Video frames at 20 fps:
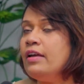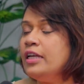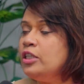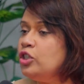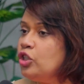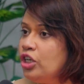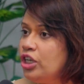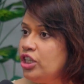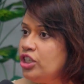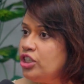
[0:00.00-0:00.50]

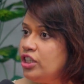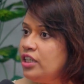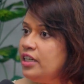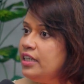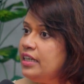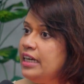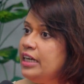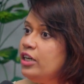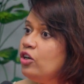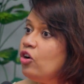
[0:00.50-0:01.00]

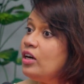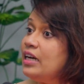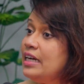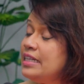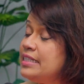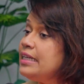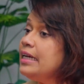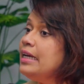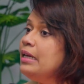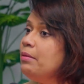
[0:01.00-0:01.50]
education need not
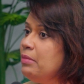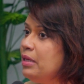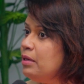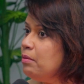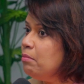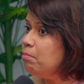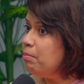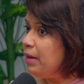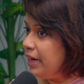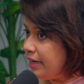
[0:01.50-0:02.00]
necessarily
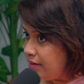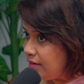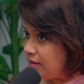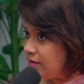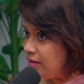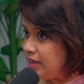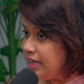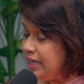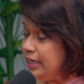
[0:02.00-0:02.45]
mean better.